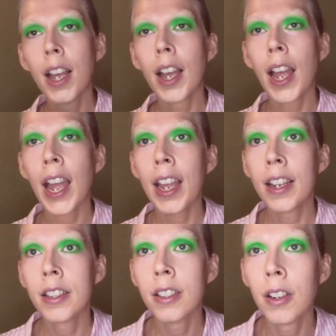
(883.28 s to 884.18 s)

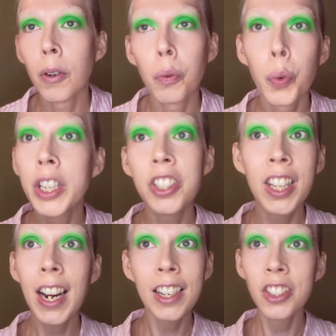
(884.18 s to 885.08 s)
and wish that
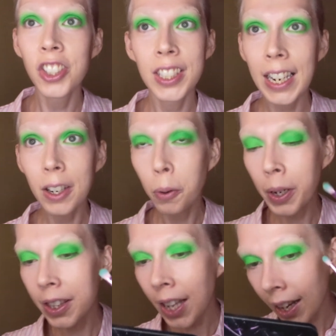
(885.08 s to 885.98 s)
I could just like
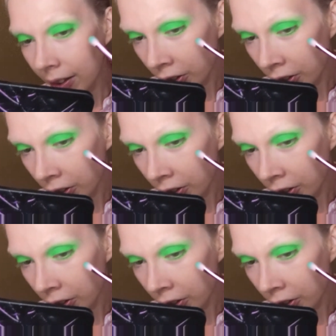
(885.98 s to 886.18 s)
quit that